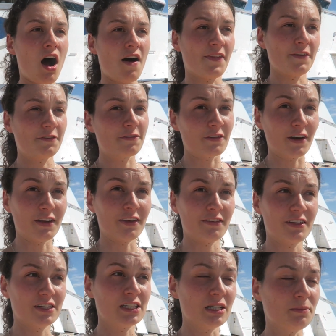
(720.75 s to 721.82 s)
on the front of
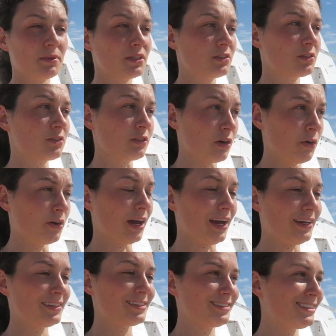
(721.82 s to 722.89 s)
the ship. It's so
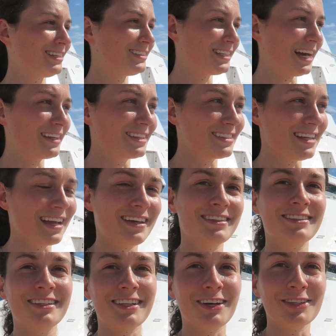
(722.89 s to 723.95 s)
nice. They said the deck
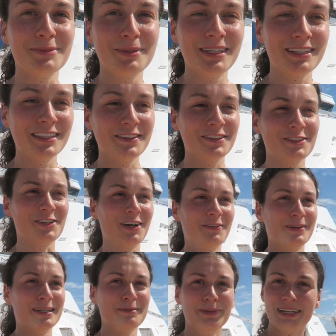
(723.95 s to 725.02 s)
is closed because of strong
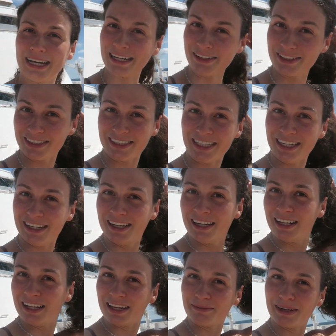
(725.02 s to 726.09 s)
wind but can you see
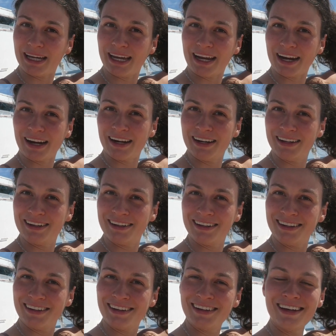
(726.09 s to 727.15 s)
like my hair?
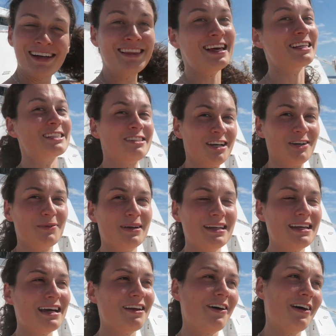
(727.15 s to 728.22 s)
There's no
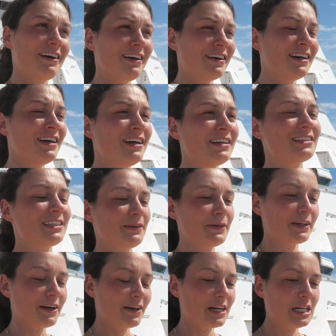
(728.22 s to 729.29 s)
wind at all. So
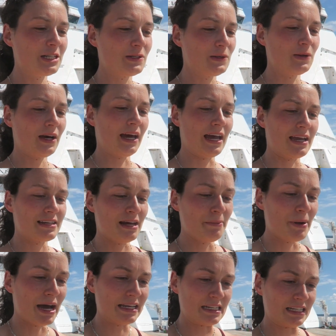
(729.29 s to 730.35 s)
we're gonna do a
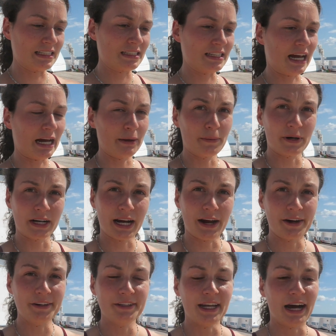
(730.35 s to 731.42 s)
Tabata style
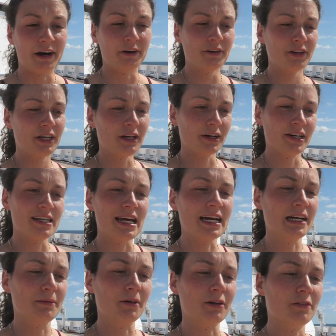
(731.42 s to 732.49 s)
workout now here on the
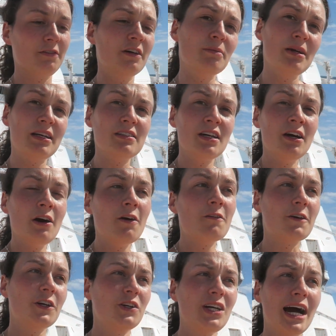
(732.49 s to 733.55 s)
deck. I'm gonna film it
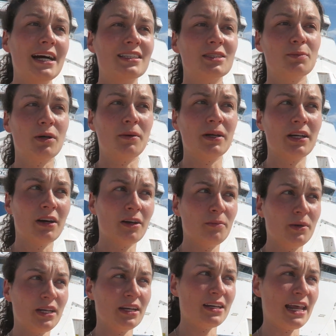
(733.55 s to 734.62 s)
for you guys. It's probably gonna
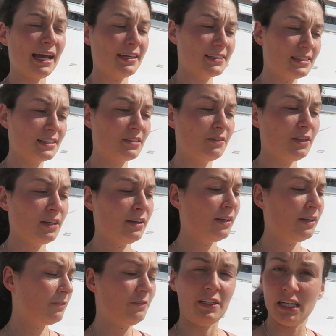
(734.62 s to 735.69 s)
be the next
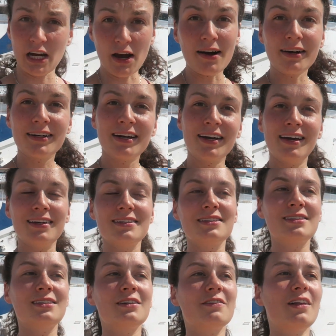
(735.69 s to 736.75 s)
video because
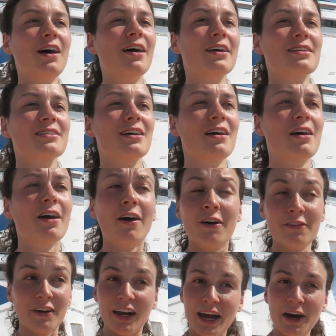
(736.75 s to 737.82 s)
the vlogs are
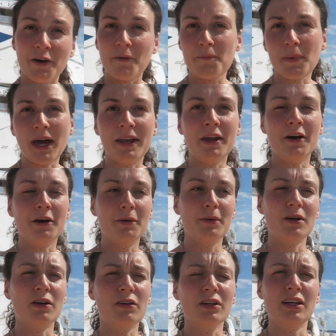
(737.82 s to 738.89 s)
over now. I know
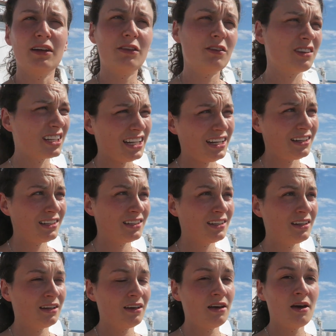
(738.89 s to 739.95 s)
we're only three
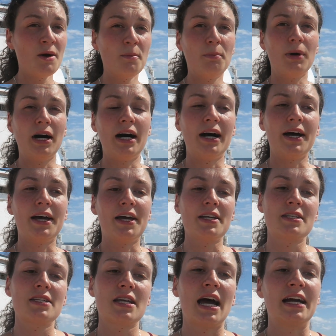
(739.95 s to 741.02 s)

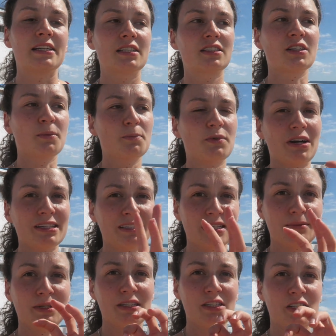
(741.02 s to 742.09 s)
but I just compressed
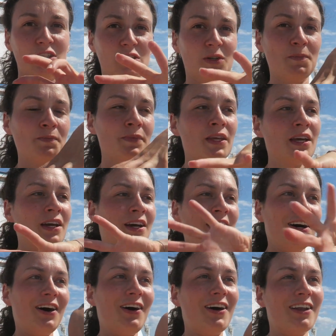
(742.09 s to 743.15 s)
them into
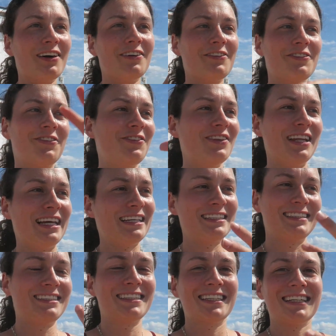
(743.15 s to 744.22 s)
all of like
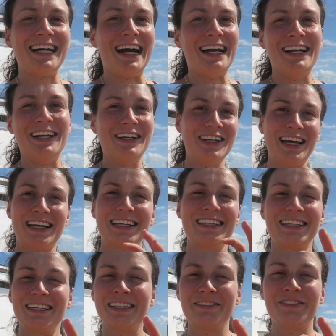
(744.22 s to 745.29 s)
I don't know like
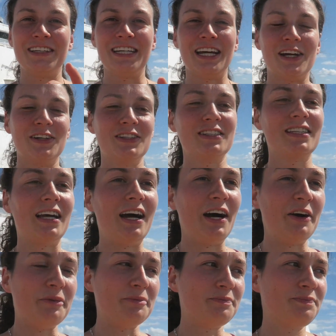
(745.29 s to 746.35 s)
videos
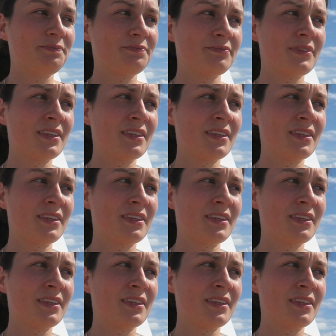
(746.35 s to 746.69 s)
um,